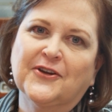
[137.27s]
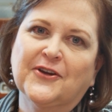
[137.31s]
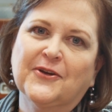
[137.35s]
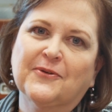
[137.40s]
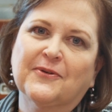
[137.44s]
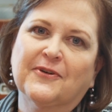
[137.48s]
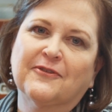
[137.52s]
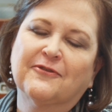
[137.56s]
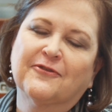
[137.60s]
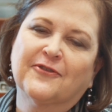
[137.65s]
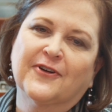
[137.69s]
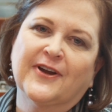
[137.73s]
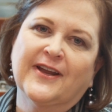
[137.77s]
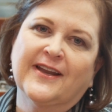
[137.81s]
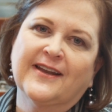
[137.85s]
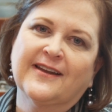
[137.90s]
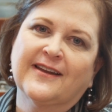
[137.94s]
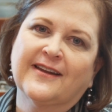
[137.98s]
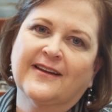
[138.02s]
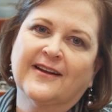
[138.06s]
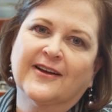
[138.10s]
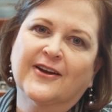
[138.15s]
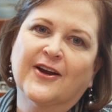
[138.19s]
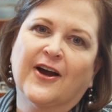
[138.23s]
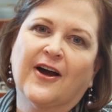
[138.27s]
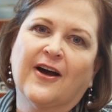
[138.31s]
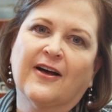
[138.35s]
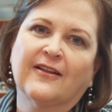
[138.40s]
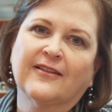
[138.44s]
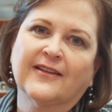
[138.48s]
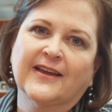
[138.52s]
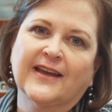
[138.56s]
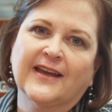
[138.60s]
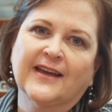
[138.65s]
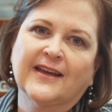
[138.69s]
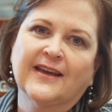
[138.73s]
you a friend and a
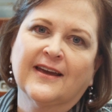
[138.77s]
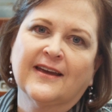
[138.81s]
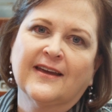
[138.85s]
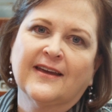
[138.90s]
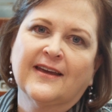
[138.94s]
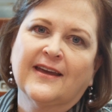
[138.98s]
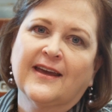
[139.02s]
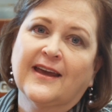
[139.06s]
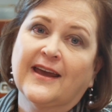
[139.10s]
colleague,